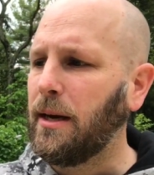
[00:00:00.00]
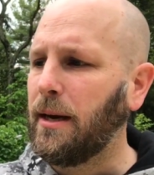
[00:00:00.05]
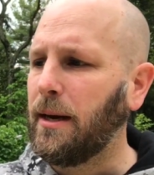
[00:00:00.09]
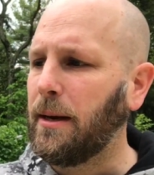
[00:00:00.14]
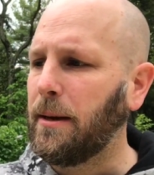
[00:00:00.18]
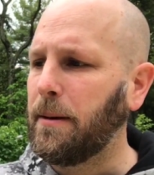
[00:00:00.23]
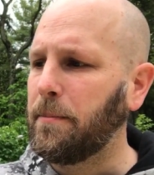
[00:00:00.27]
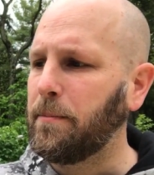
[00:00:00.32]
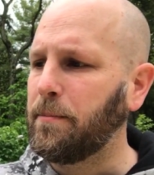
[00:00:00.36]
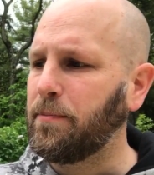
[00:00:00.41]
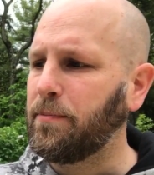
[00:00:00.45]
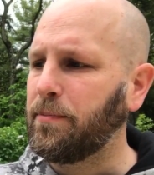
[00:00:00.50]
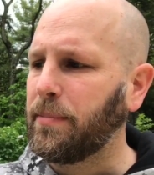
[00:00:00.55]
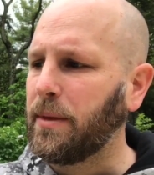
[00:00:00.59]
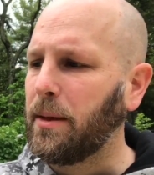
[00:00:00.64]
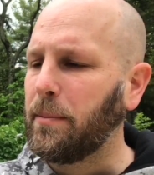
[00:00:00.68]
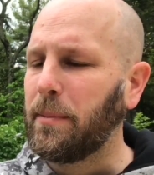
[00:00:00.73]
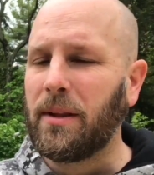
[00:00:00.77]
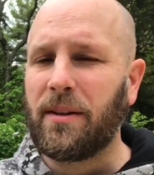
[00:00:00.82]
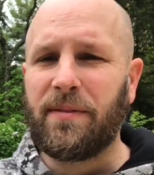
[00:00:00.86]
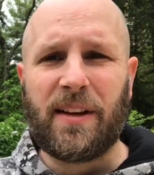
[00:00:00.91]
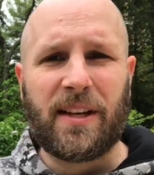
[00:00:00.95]
Um,
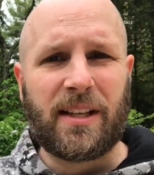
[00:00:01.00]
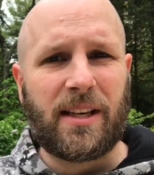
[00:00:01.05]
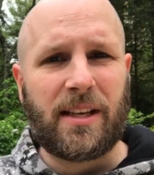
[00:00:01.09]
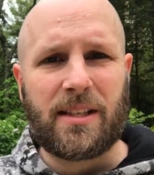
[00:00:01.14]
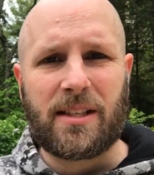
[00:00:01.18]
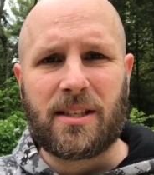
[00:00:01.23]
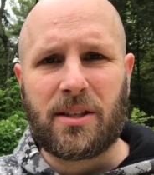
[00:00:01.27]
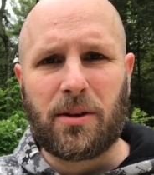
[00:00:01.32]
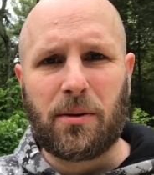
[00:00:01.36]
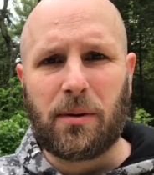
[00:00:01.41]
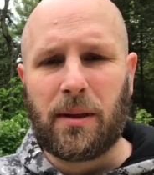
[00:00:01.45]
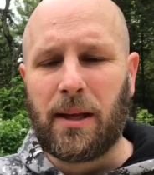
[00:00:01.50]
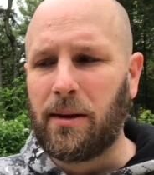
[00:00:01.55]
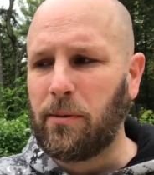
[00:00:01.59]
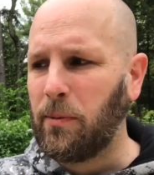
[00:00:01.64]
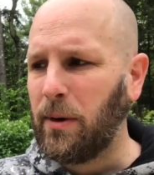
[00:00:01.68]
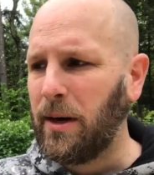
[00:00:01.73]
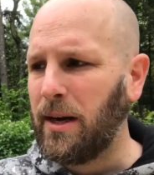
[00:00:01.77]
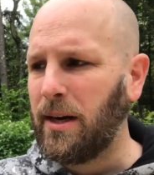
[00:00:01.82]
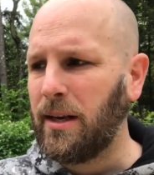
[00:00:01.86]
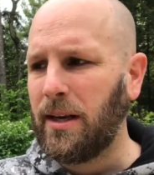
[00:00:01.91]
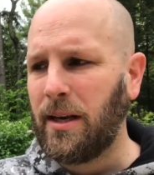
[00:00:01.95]
but the fact that it's so
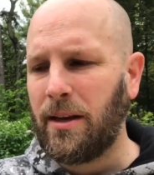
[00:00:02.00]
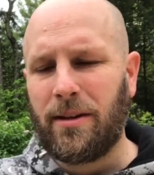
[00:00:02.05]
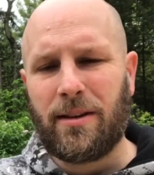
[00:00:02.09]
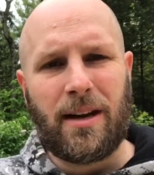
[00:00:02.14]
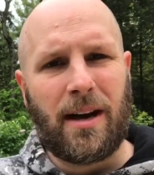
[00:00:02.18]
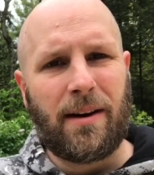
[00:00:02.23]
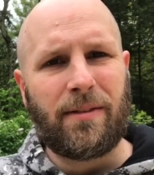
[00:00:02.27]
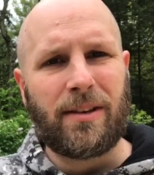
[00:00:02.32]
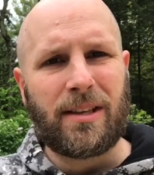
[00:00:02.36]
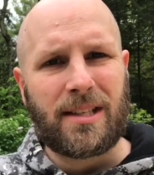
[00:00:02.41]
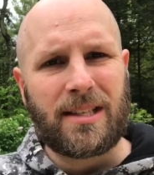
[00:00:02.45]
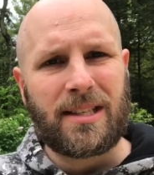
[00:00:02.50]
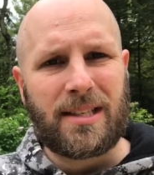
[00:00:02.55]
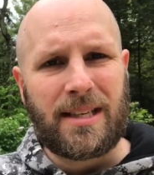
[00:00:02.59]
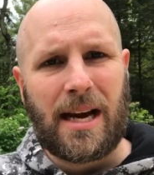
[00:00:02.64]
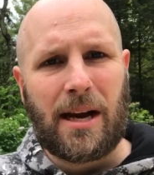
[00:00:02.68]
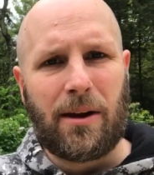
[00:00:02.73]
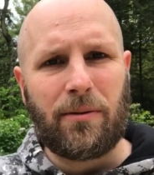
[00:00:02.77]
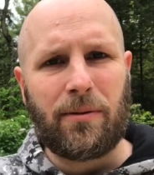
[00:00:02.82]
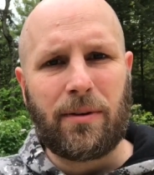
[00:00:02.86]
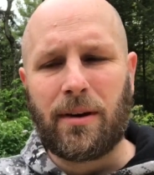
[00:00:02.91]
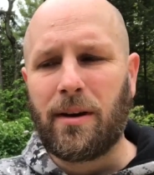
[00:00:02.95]
lightweight and yet you have a
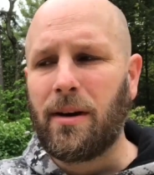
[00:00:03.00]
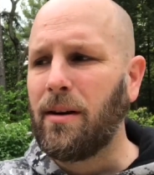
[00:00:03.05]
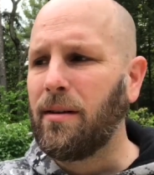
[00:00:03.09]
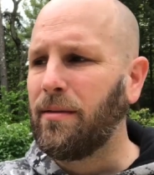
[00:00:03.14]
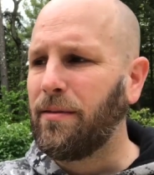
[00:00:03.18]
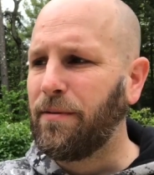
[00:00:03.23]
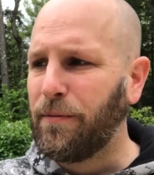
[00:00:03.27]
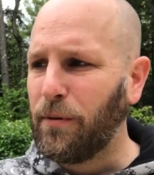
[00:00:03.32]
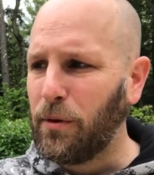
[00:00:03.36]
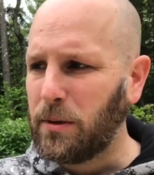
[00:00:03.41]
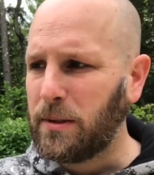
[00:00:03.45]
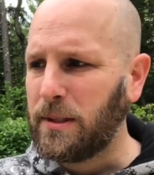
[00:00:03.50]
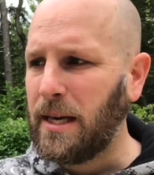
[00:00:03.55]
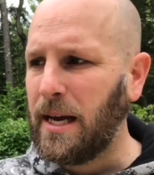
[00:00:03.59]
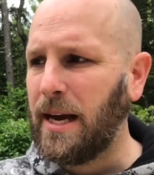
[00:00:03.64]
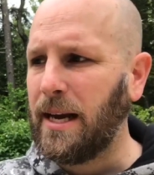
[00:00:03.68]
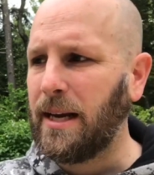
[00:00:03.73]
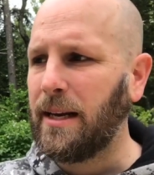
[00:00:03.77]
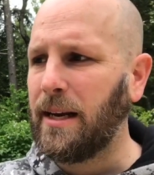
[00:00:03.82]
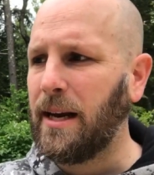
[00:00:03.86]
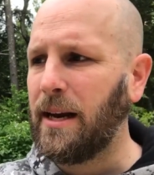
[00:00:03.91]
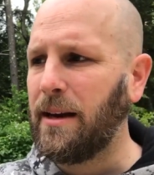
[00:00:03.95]
stout full
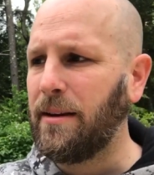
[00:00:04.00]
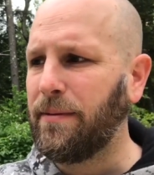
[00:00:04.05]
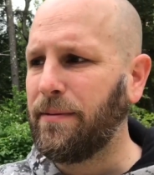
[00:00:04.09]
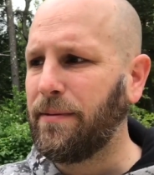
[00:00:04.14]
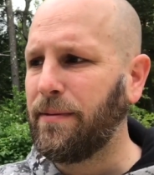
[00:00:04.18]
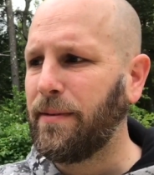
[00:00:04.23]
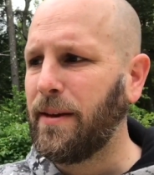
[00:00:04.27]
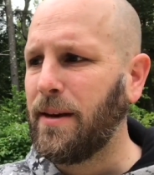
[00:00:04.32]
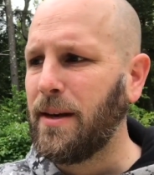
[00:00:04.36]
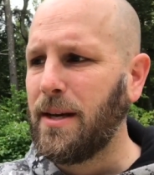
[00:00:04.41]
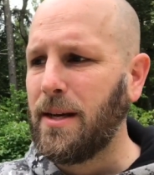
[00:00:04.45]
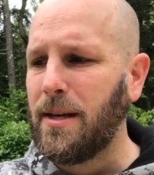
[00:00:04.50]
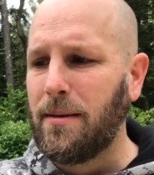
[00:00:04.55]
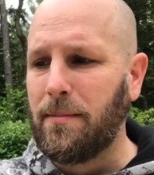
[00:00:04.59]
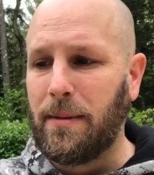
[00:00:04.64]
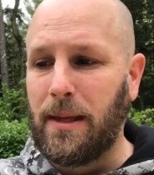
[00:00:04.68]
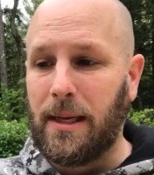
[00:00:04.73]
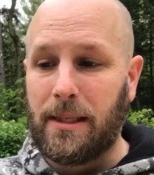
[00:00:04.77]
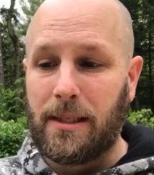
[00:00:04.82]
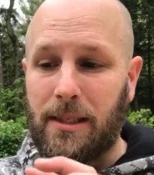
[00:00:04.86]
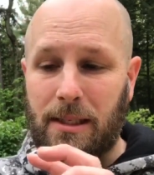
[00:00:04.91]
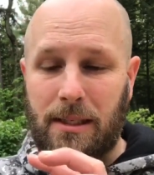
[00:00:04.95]
tang knife
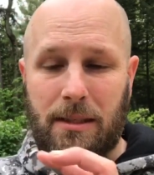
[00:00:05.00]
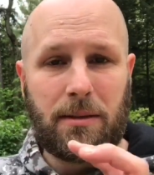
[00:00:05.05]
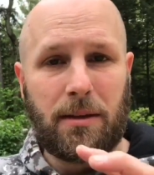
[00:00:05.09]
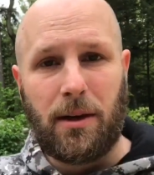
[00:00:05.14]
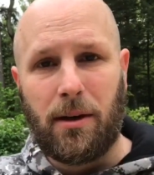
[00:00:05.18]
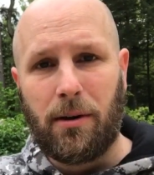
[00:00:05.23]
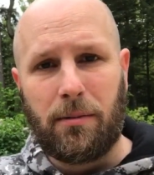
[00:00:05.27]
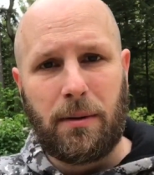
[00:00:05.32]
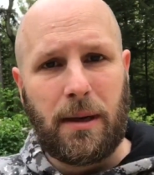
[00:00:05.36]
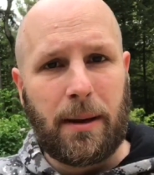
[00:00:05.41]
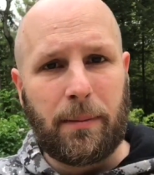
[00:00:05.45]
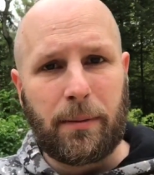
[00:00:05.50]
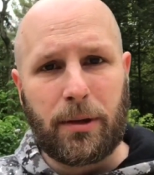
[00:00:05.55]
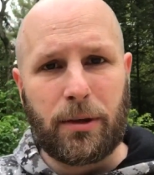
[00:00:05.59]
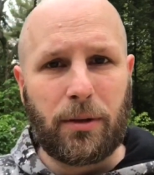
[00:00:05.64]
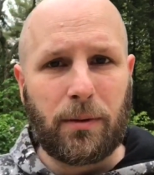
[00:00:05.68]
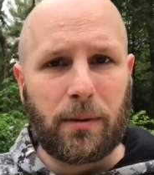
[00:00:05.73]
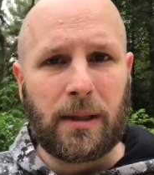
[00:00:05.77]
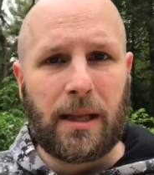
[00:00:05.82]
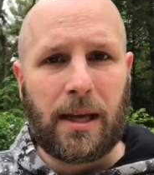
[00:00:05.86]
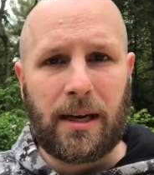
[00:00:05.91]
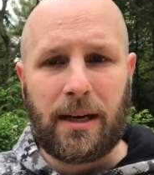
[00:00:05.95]
that's, you know, able to
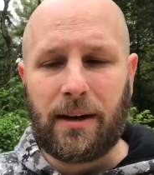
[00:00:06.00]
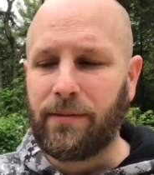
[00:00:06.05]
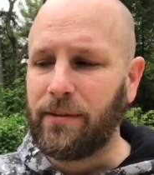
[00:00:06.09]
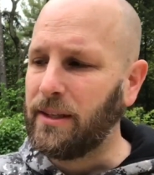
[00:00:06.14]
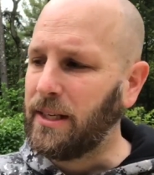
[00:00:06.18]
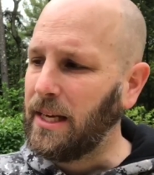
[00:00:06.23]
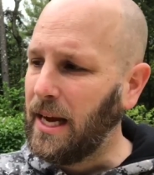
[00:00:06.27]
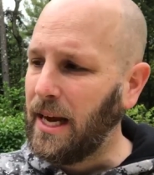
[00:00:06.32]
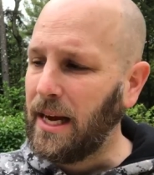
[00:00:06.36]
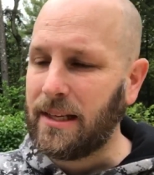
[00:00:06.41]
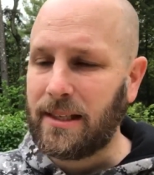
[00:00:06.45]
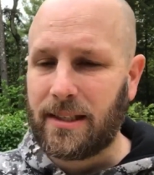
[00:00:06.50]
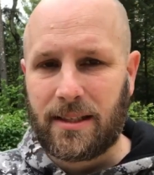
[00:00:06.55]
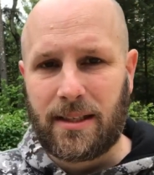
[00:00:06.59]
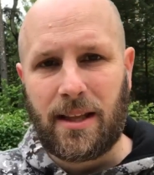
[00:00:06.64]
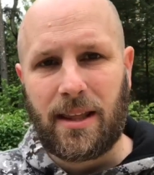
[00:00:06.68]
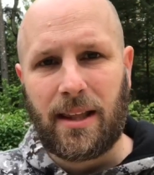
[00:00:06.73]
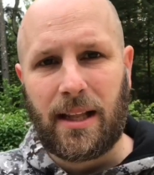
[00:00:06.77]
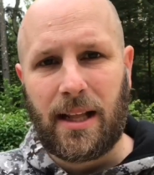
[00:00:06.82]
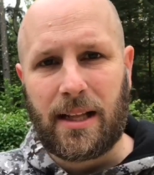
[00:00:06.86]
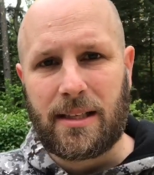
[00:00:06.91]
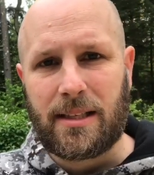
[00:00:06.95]
do a lot of different tasks, I
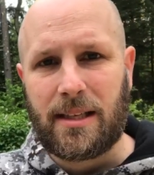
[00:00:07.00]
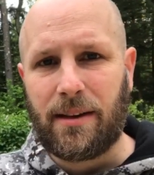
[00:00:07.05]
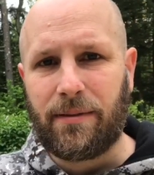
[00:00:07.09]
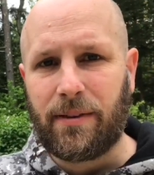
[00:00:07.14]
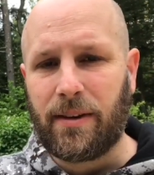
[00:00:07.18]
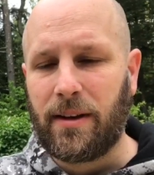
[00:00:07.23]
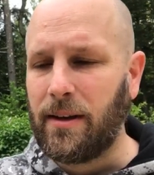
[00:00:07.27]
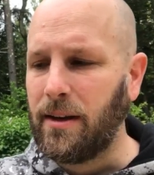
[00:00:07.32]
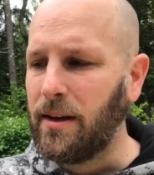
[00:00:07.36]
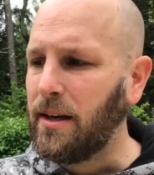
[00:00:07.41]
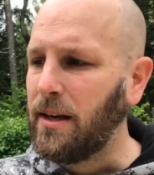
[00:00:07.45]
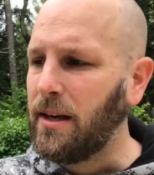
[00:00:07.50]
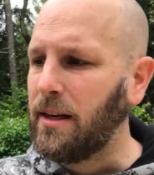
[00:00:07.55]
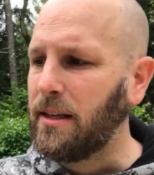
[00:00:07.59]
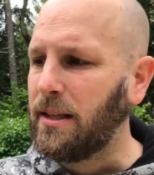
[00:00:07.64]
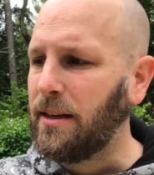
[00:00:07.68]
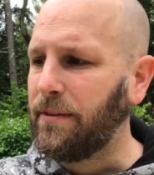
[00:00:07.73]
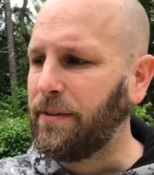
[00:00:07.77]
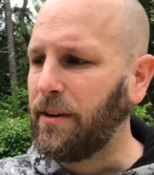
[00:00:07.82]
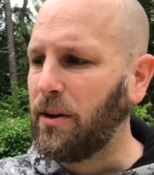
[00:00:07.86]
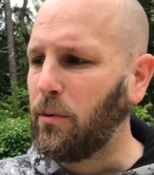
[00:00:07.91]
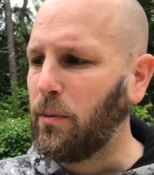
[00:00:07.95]
think that's definitely
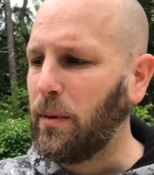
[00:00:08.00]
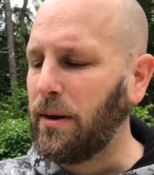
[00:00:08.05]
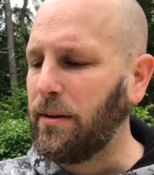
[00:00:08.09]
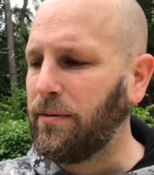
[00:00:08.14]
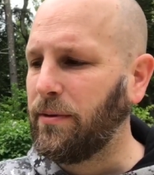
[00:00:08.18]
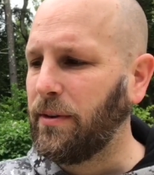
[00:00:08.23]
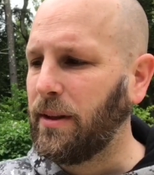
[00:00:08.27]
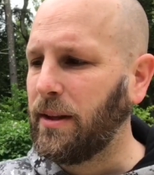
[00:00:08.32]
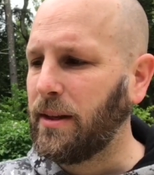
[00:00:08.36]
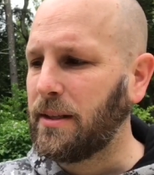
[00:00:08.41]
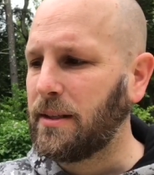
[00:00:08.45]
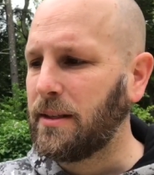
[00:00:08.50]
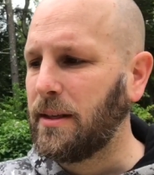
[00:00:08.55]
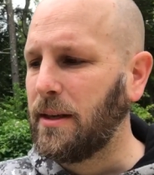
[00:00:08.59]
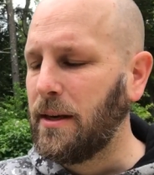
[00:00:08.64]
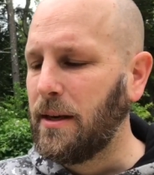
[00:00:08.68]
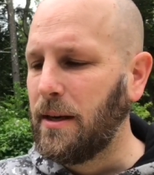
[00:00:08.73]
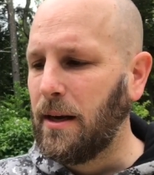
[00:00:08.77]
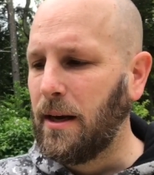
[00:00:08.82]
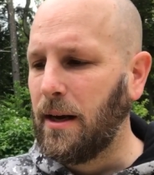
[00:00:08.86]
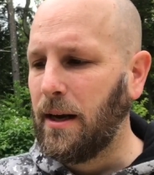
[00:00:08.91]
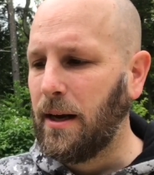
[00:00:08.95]
definitely a win for this.
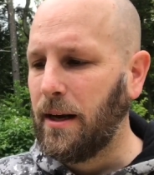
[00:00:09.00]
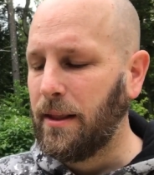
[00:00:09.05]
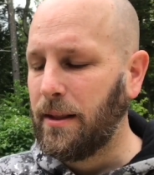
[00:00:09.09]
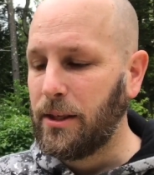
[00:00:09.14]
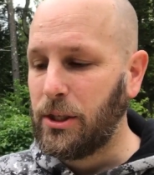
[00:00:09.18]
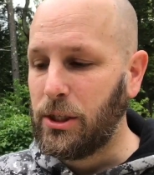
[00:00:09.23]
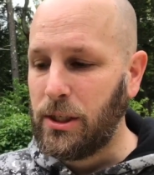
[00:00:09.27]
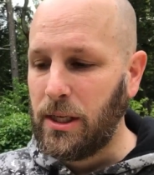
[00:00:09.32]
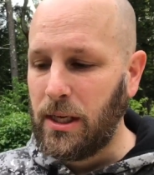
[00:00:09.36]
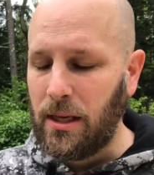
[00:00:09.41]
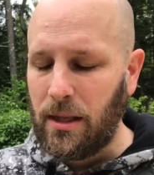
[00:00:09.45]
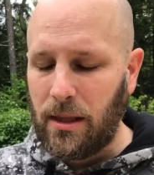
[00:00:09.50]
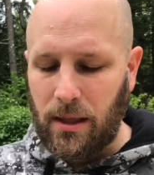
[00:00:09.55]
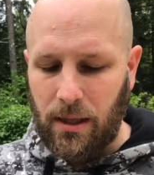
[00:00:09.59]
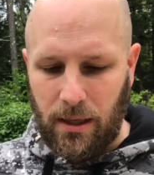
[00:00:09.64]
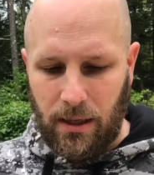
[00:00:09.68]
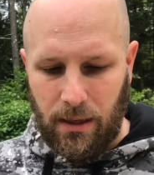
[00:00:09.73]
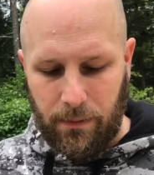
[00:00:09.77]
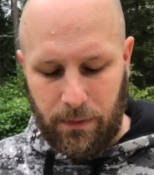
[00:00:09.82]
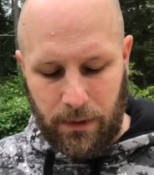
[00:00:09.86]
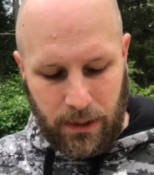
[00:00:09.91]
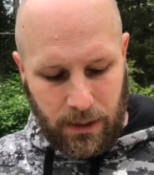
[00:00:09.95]
Uh, the
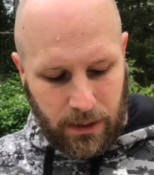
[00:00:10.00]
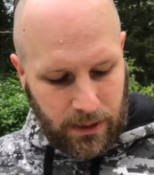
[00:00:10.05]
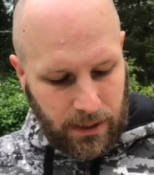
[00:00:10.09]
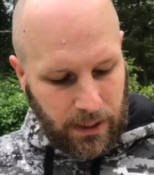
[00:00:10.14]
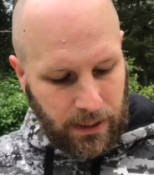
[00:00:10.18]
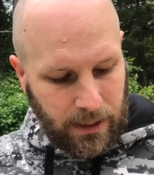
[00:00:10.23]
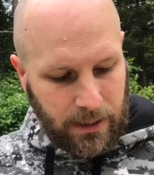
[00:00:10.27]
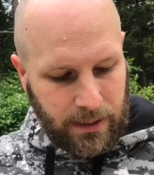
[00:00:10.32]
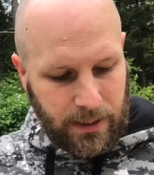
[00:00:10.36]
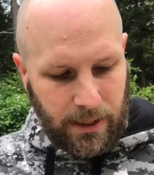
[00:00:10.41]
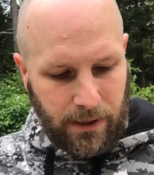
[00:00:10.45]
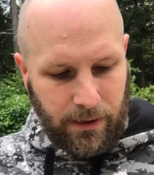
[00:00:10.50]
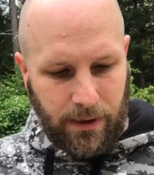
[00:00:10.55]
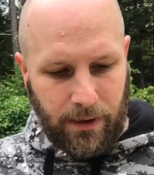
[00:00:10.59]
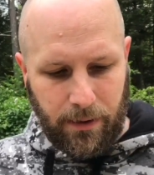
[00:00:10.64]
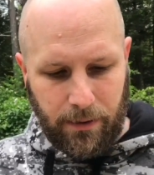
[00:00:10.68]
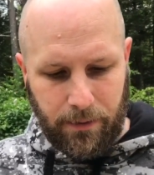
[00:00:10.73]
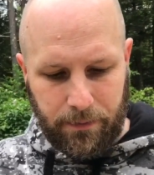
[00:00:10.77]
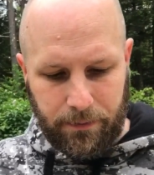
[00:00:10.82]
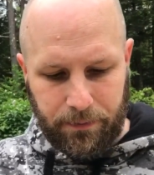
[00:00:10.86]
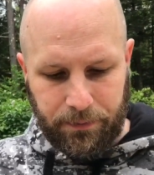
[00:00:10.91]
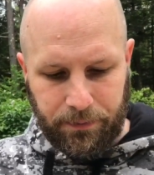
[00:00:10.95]
sheath, let me just take this out
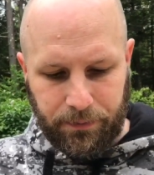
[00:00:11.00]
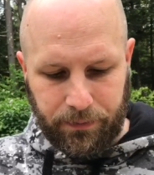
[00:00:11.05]
here.